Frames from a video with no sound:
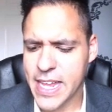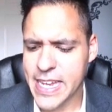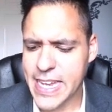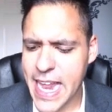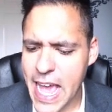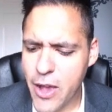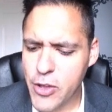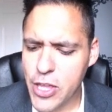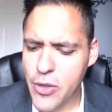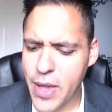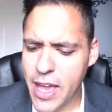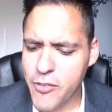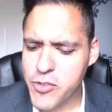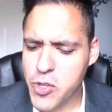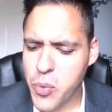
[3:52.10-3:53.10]
Now you
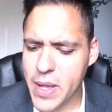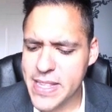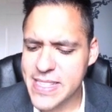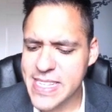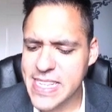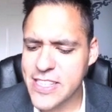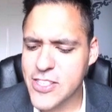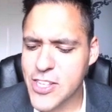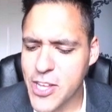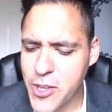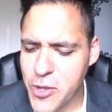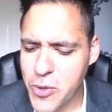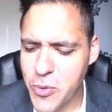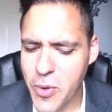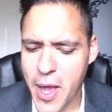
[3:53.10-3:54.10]
have
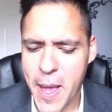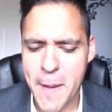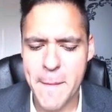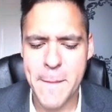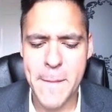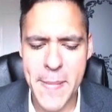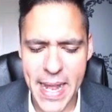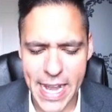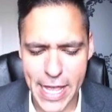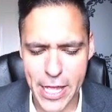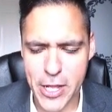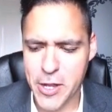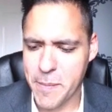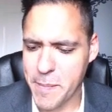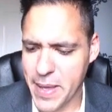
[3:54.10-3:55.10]
22
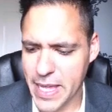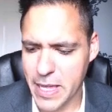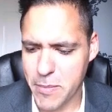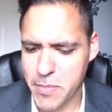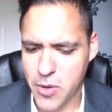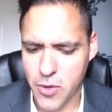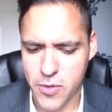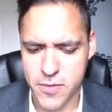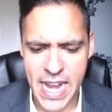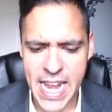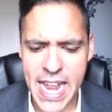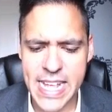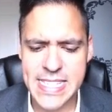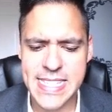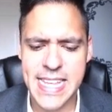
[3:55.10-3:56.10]
million people.
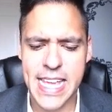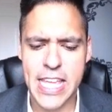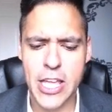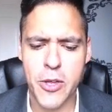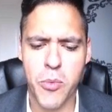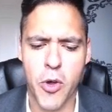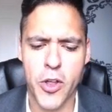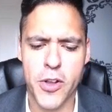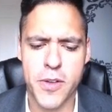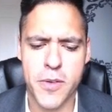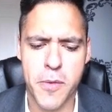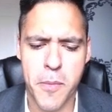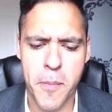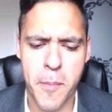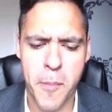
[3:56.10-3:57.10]
Let's say you want
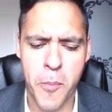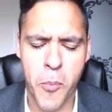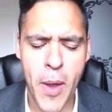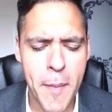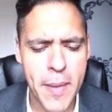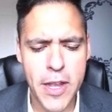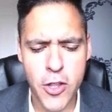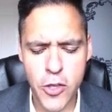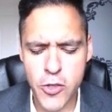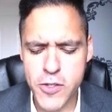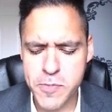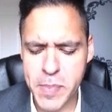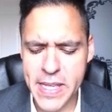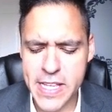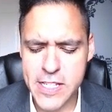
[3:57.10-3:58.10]
women who
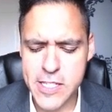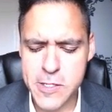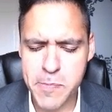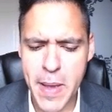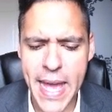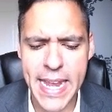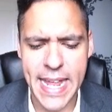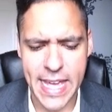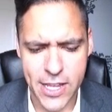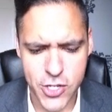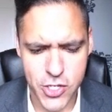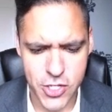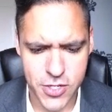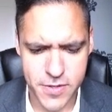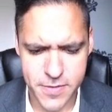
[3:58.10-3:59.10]
speak
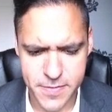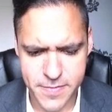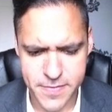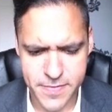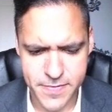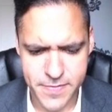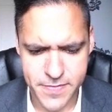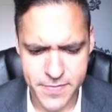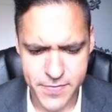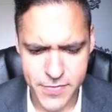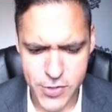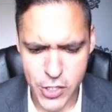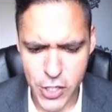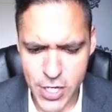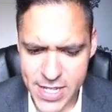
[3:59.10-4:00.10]
Spanish. You